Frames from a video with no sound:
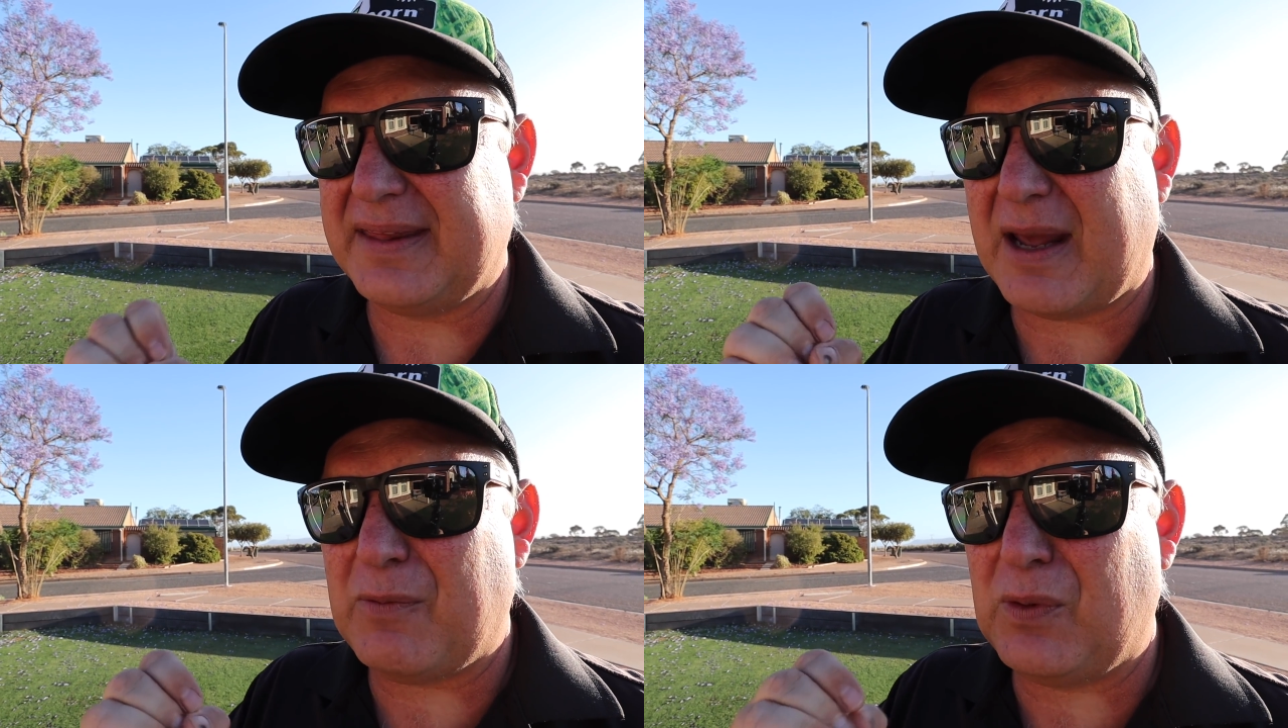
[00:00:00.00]

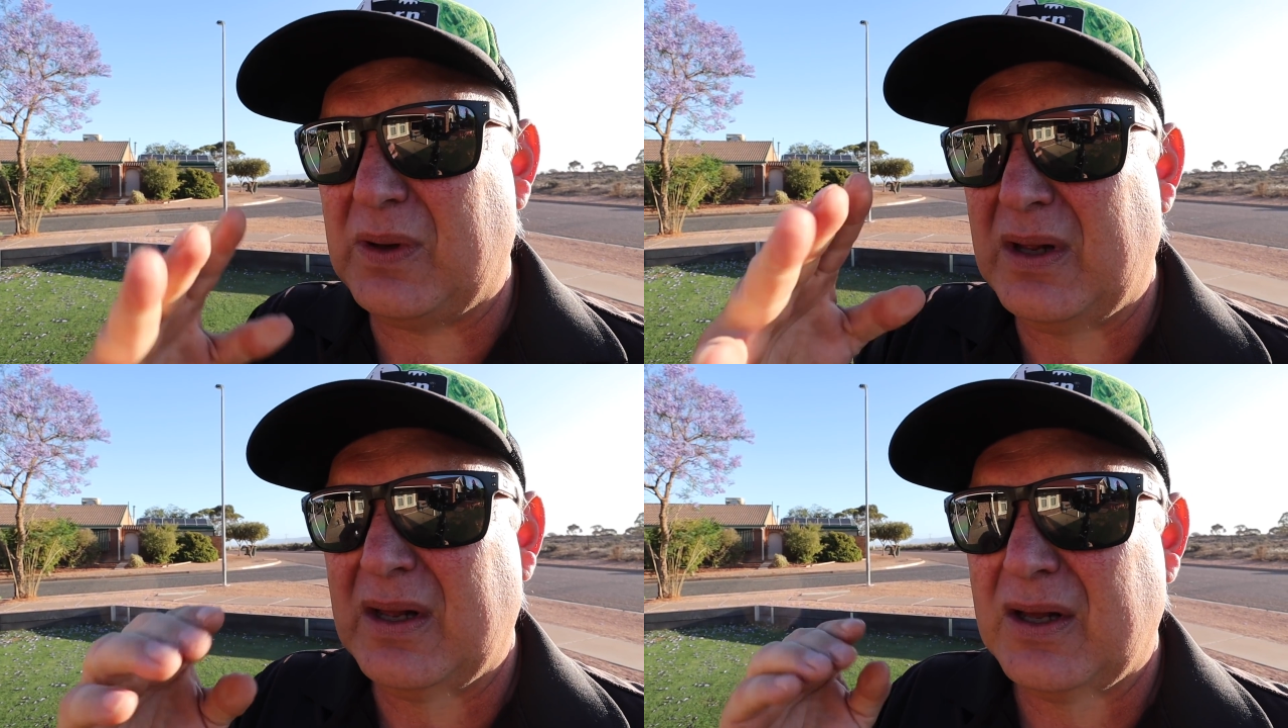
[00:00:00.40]
and that
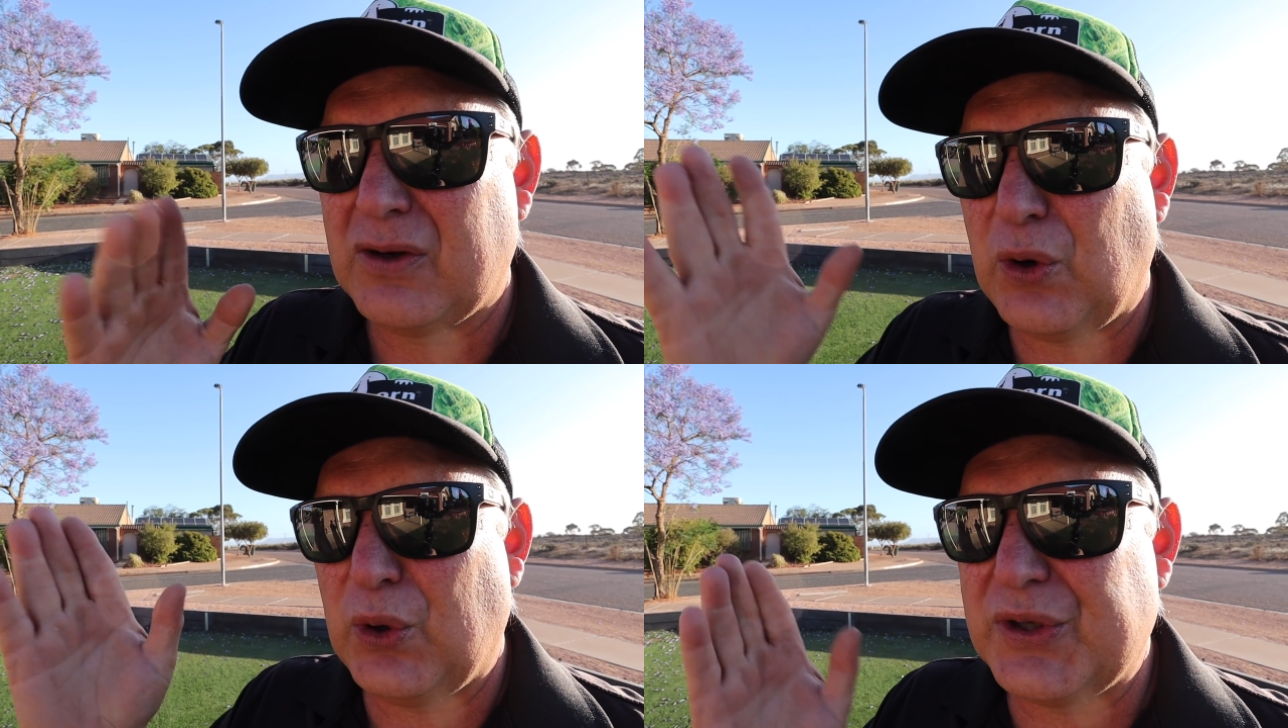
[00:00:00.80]
will
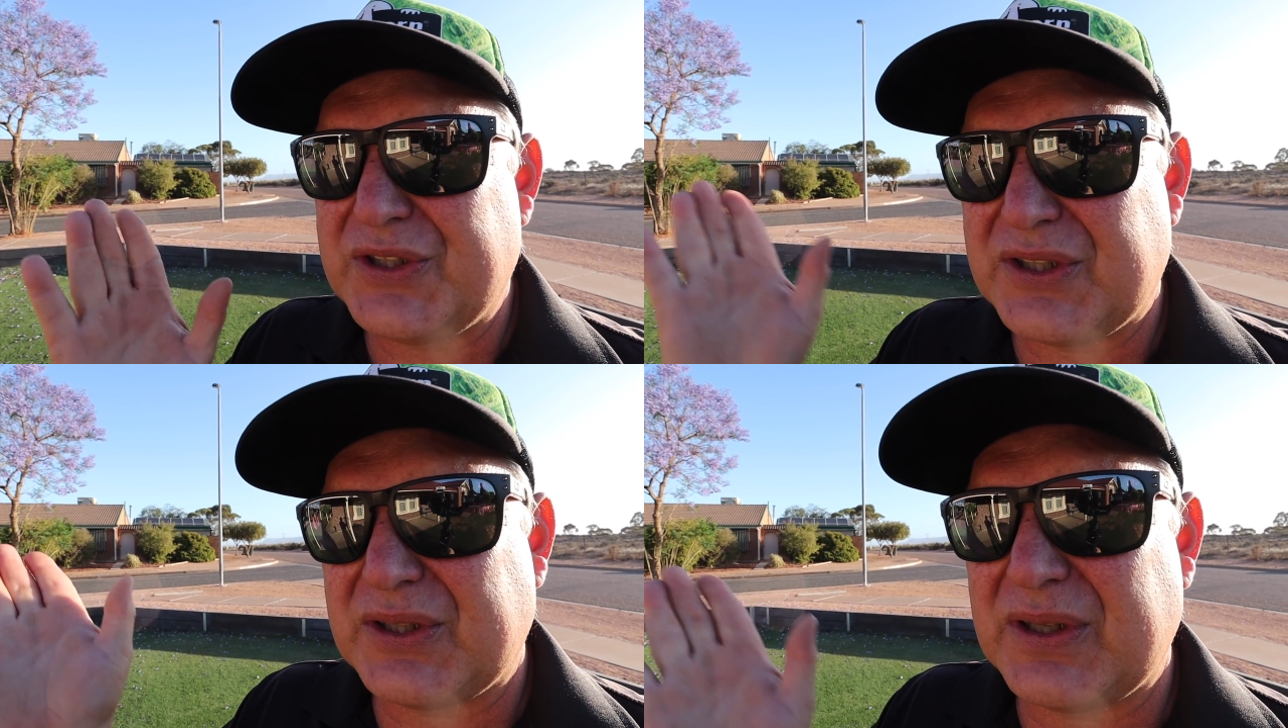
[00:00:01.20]

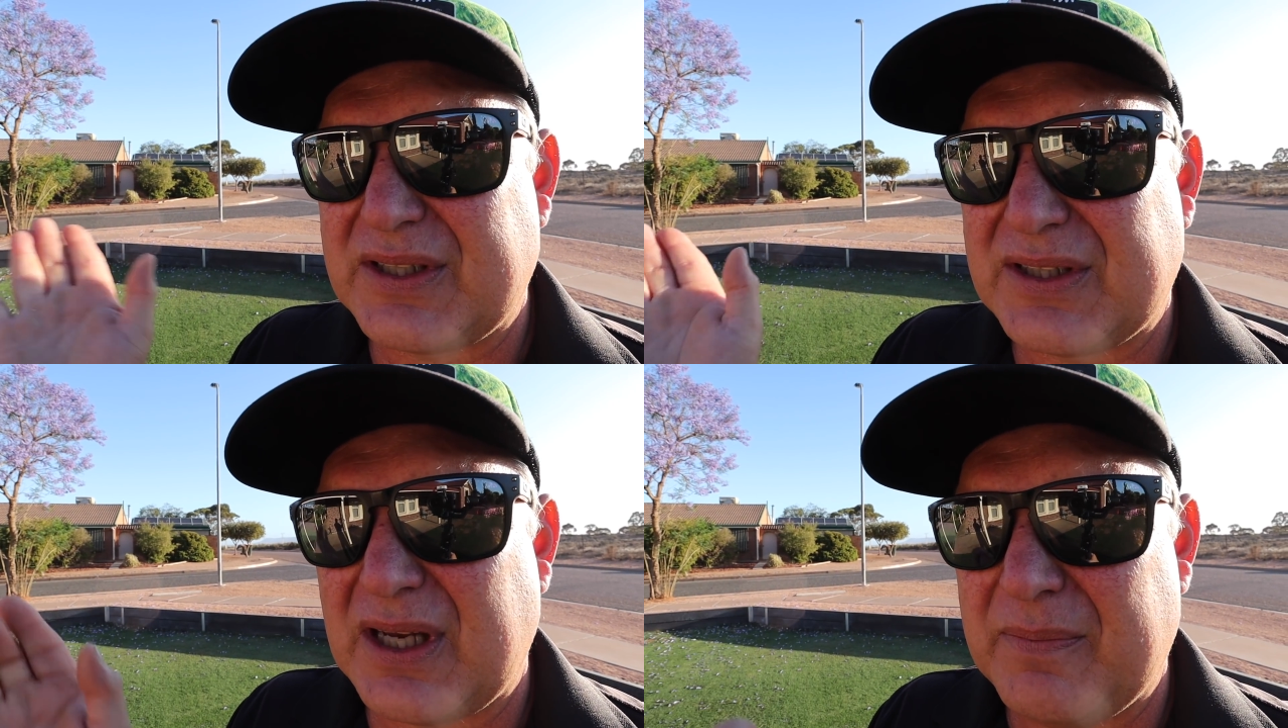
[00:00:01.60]
cause
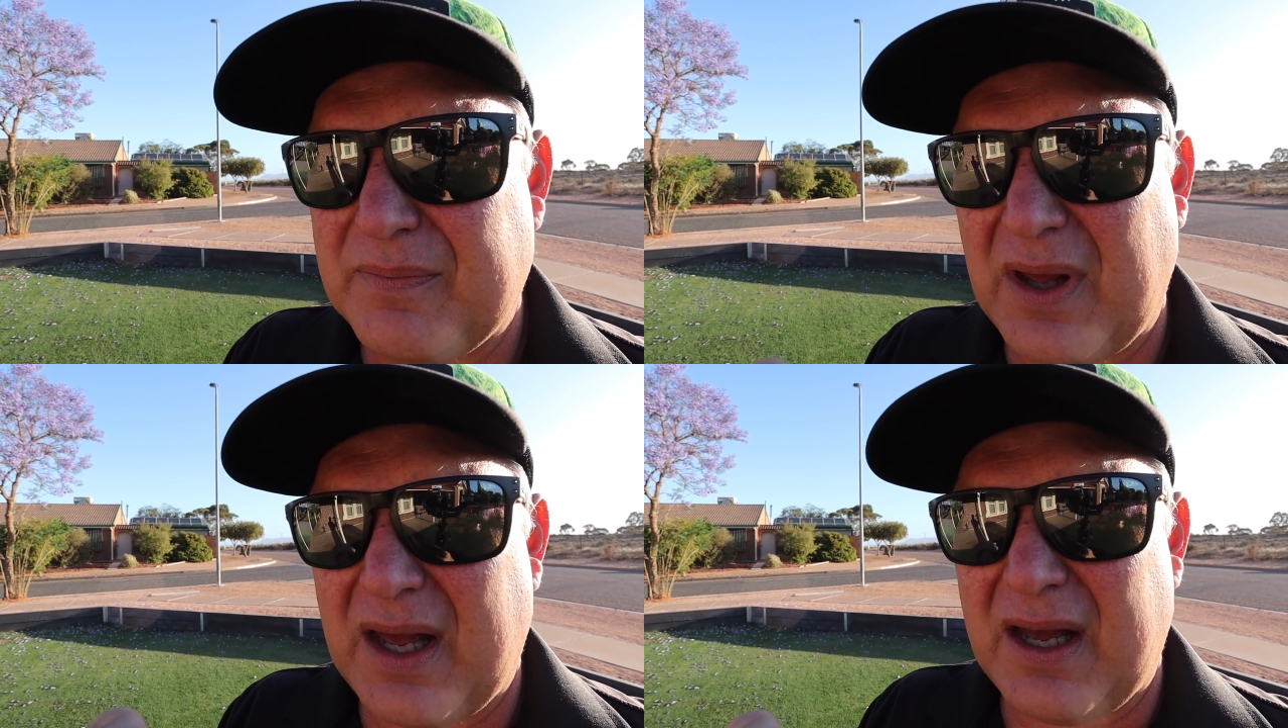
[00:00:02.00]
some